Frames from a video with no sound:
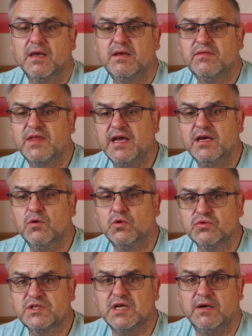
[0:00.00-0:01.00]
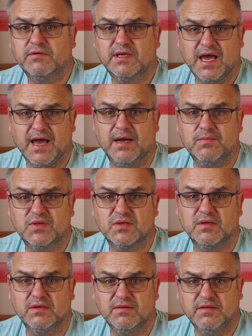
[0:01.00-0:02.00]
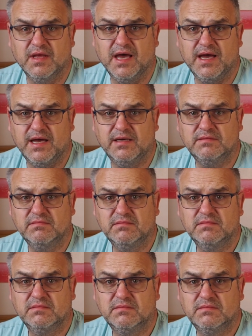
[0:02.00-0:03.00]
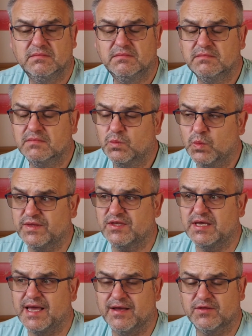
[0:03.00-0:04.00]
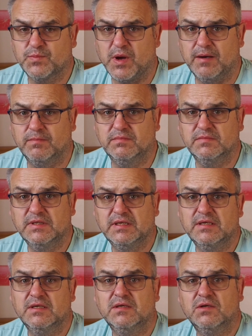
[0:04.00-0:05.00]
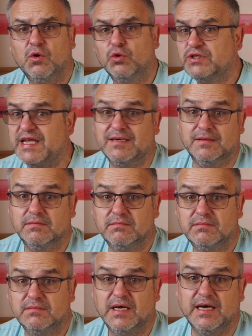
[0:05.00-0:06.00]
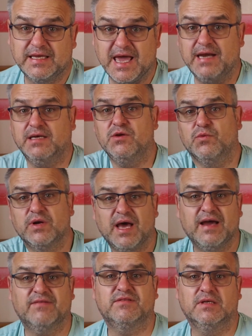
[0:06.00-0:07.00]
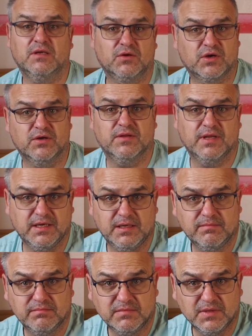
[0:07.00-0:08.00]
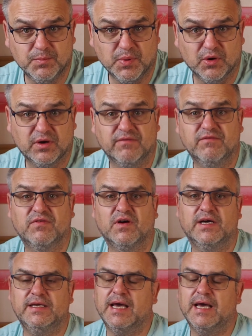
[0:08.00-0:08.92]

they also kept their Westinghouse pump, or didn't. Again, you would have to look at the book and find